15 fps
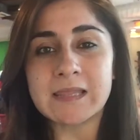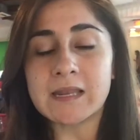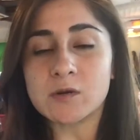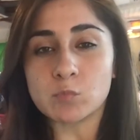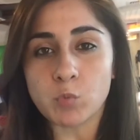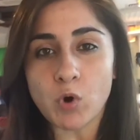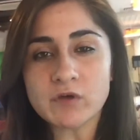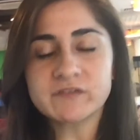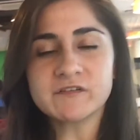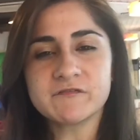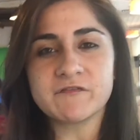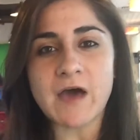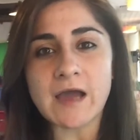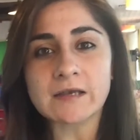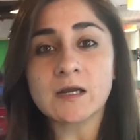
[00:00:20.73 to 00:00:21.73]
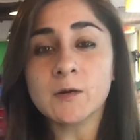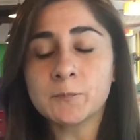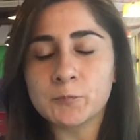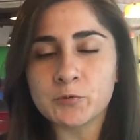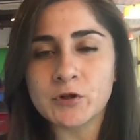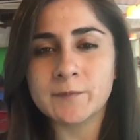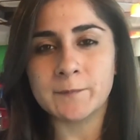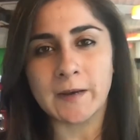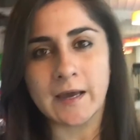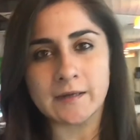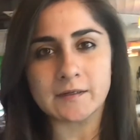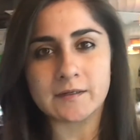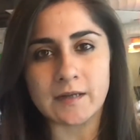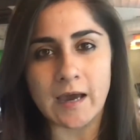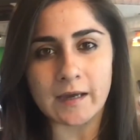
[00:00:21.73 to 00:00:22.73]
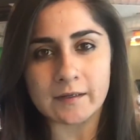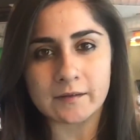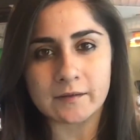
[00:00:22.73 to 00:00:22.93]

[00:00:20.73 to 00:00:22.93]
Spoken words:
that it was in fact a pre-planned attack.